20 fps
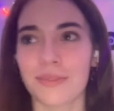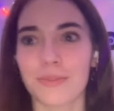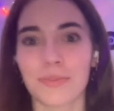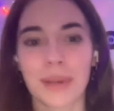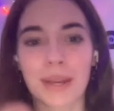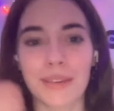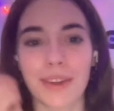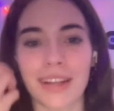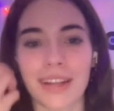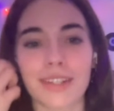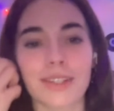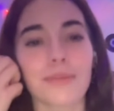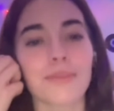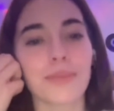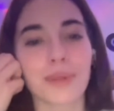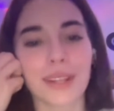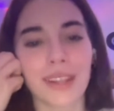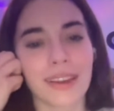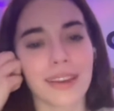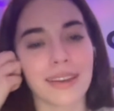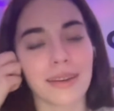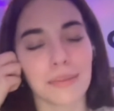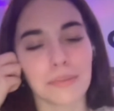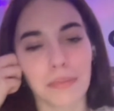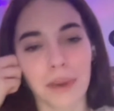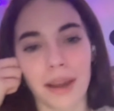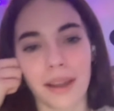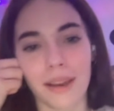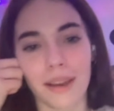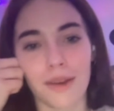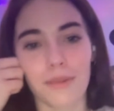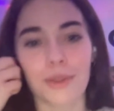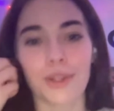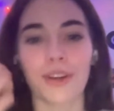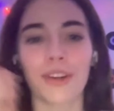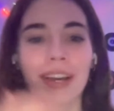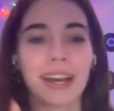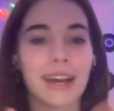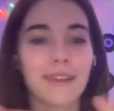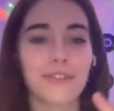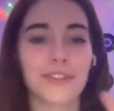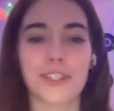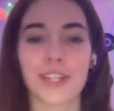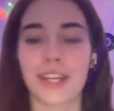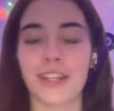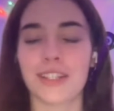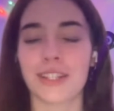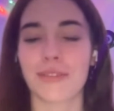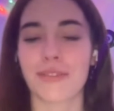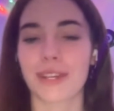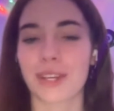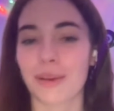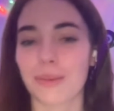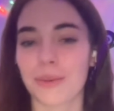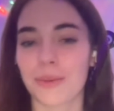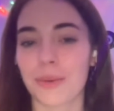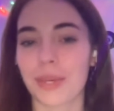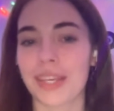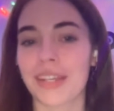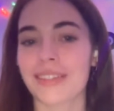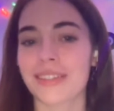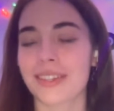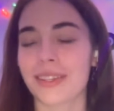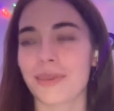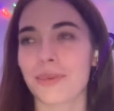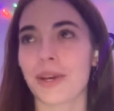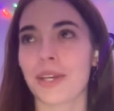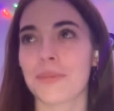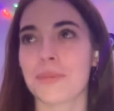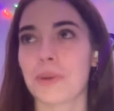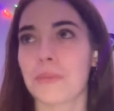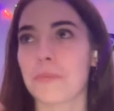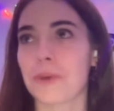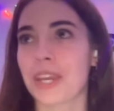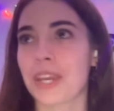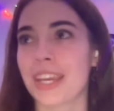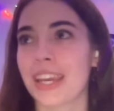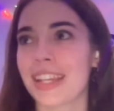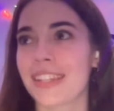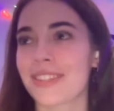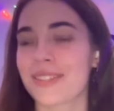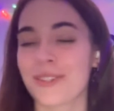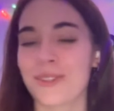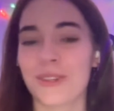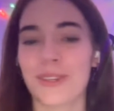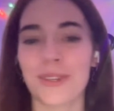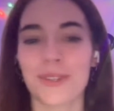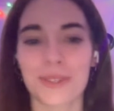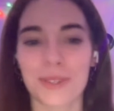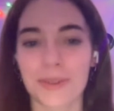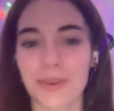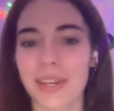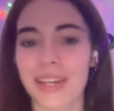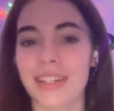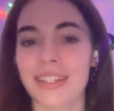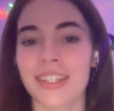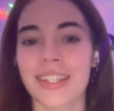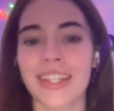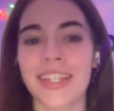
a bit random, but like my alarm clock, I have to change every couple of weeks. Otherwise, my brain gets too used to it.